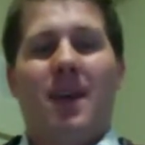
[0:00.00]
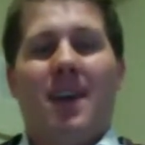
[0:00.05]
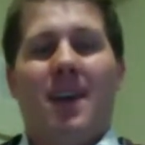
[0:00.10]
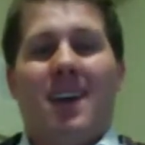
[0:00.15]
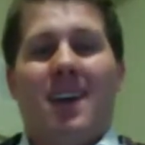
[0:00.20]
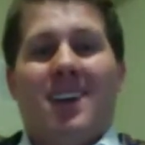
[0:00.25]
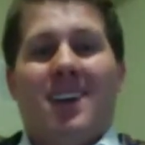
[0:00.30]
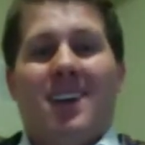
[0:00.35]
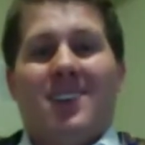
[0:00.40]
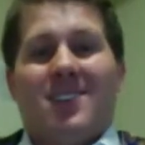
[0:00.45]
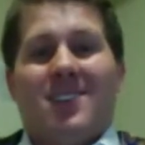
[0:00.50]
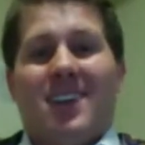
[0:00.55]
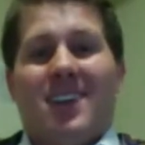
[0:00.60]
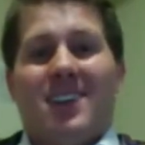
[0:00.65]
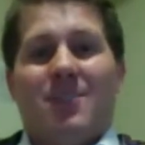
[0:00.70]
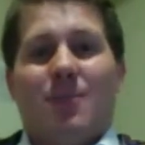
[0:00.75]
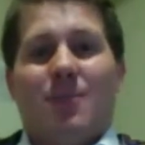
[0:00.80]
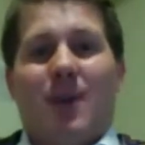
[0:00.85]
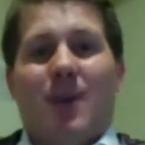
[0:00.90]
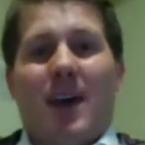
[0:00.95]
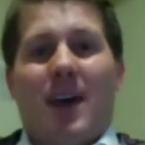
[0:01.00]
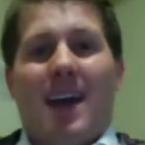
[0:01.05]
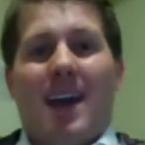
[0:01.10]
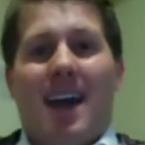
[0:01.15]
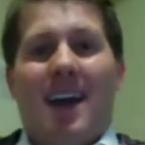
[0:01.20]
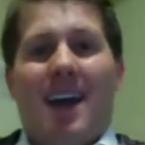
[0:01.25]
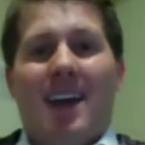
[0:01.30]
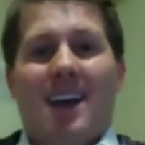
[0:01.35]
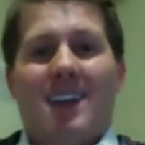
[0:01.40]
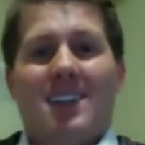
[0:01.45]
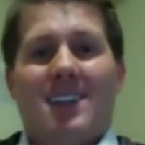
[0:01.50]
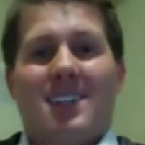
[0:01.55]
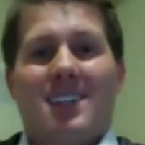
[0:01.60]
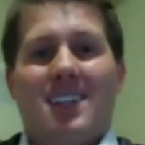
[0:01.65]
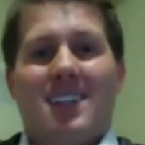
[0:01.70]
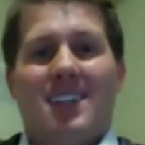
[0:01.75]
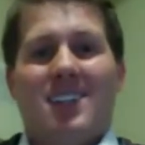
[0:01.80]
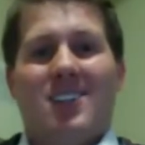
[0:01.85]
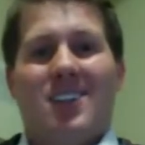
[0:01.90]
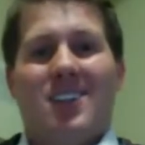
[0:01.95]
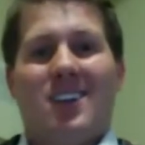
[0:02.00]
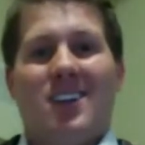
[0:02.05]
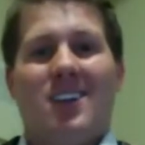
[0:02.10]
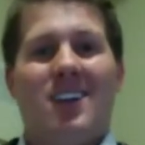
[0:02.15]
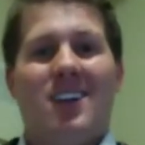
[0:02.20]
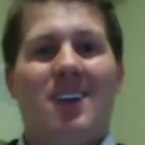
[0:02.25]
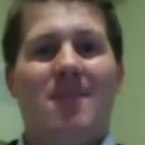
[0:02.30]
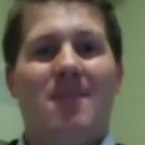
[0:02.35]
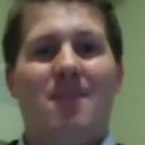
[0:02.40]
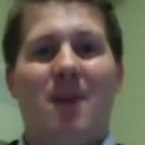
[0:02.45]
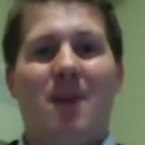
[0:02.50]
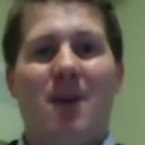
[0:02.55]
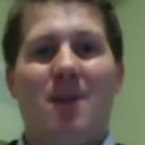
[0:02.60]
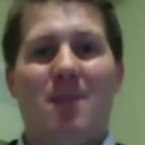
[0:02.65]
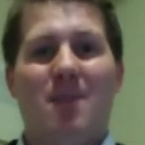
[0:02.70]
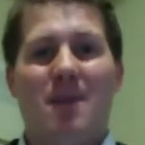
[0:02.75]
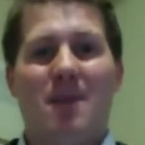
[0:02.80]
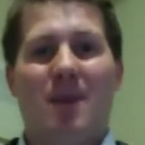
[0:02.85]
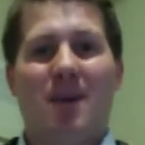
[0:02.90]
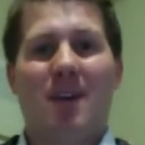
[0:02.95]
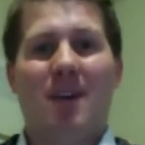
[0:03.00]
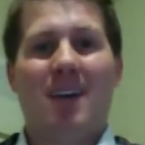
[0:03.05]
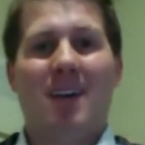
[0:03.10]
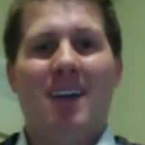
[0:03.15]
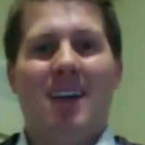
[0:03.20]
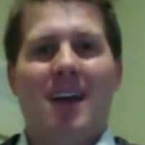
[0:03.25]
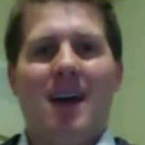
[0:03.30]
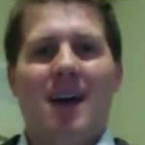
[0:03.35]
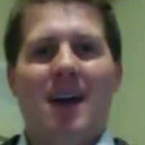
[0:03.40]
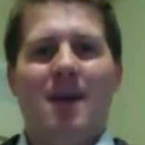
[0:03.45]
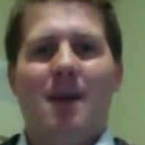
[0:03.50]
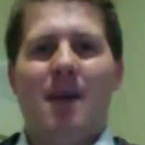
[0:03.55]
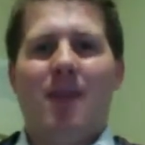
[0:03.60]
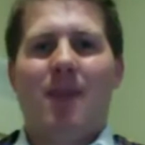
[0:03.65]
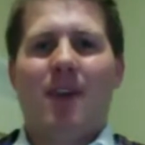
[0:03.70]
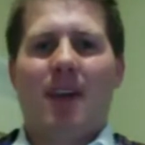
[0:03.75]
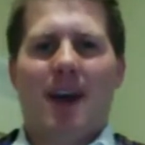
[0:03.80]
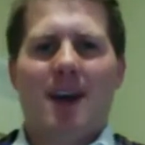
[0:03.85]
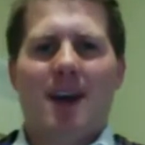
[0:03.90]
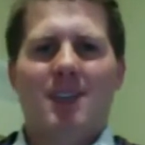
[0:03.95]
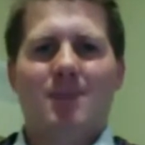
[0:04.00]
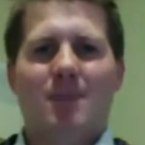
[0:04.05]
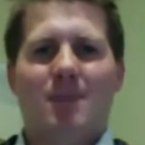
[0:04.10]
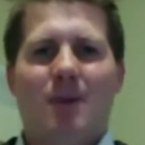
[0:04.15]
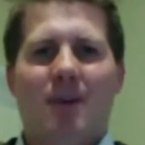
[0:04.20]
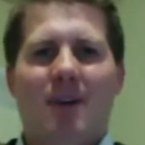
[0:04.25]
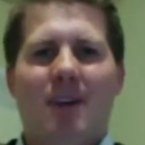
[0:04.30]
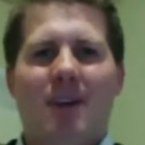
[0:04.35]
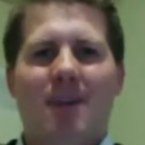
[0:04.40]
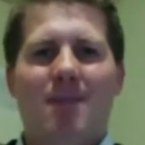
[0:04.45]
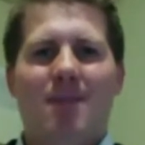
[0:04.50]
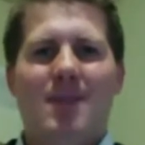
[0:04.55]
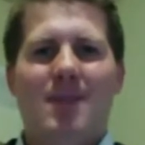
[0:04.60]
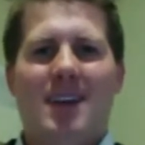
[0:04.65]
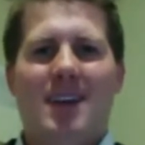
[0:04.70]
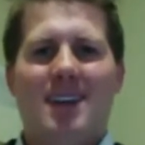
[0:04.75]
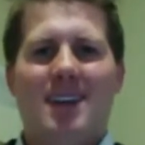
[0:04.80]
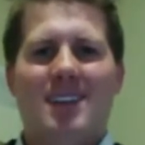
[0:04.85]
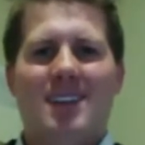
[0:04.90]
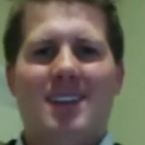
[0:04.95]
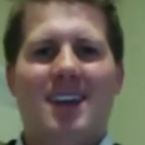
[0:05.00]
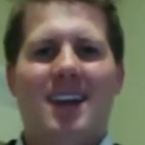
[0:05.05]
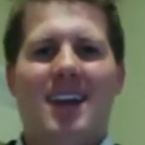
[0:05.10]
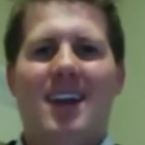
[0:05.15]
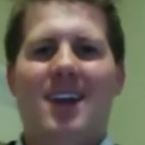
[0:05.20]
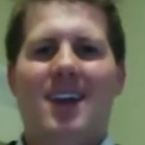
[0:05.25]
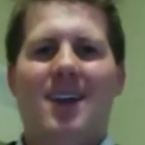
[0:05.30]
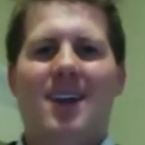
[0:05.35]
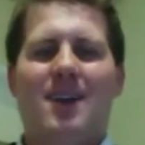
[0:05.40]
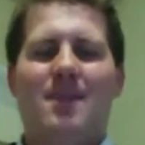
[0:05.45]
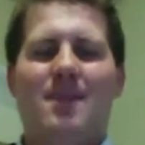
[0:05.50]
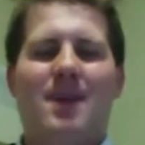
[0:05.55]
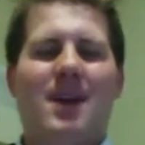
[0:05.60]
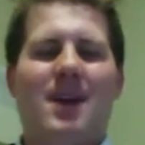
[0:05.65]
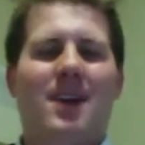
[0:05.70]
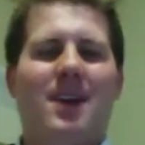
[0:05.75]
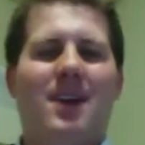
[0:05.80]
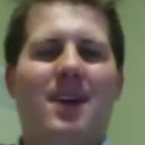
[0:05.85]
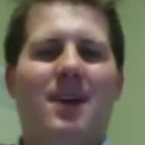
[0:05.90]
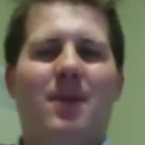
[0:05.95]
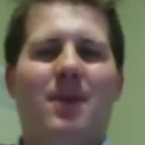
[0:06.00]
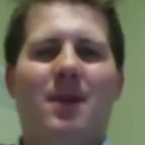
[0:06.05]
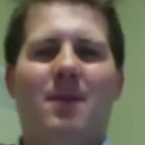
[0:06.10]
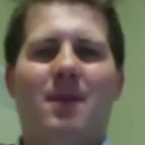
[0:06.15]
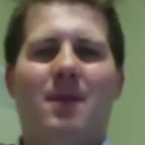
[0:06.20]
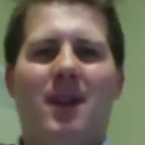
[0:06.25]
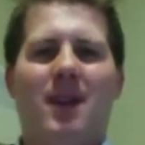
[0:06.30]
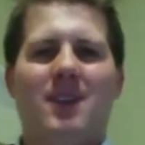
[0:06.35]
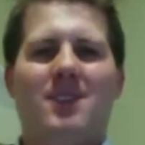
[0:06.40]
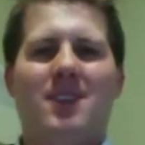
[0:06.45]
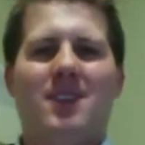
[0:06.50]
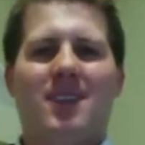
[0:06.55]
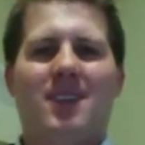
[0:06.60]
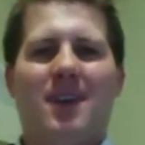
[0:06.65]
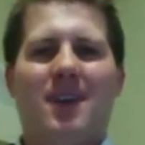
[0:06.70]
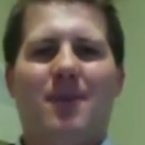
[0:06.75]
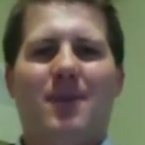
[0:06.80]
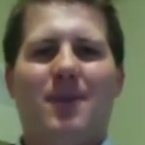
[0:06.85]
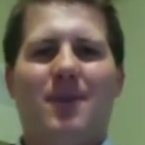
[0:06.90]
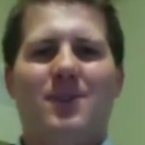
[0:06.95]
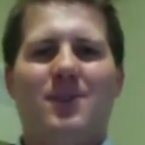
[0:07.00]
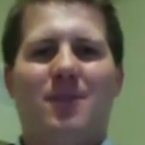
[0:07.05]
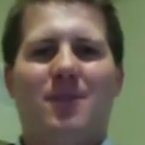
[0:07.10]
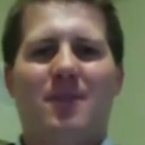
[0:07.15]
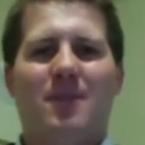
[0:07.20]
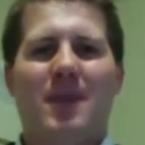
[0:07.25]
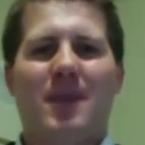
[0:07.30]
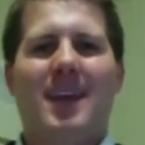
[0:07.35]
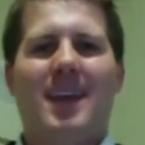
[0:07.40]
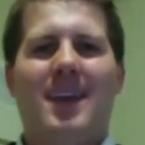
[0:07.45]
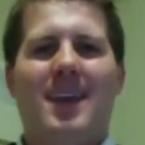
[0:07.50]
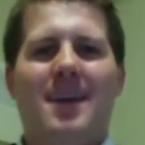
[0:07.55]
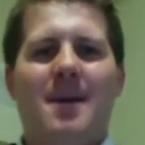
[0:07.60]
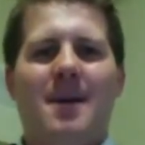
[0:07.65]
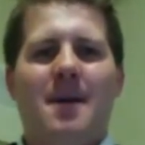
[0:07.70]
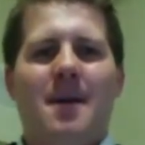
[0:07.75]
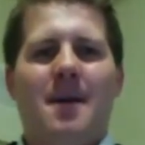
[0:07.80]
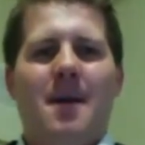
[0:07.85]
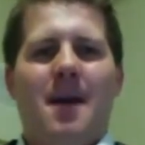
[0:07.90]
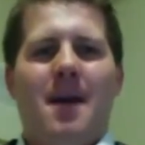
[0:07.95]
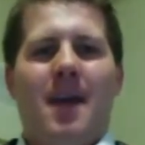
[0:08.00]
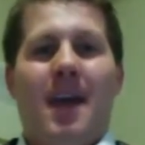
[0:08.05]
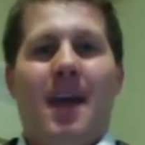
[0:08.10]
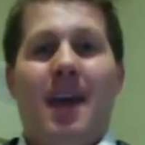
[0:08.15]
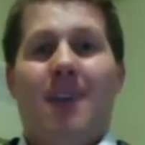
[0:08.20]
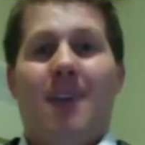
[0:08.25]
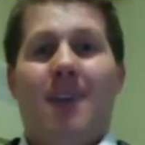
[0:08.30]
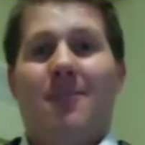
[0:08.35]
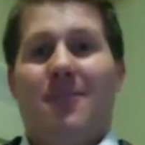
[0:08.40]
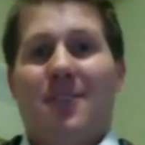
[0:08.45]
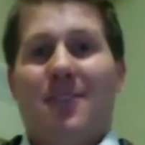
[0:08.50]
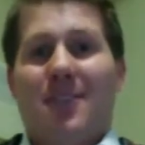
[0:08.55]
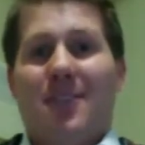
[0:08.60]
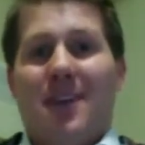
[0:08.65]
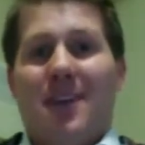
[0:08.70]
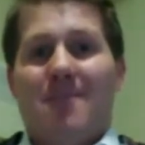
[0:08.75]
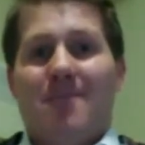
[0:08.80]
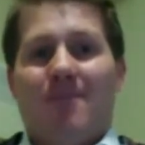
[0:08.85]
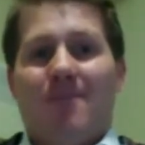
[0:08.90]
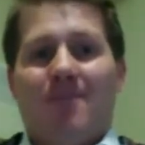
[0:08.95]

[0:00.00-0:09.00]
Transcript: And so that's why I got to teach Hmong people about the gospel, because they're here in America, and what a blessing that was for me and for them.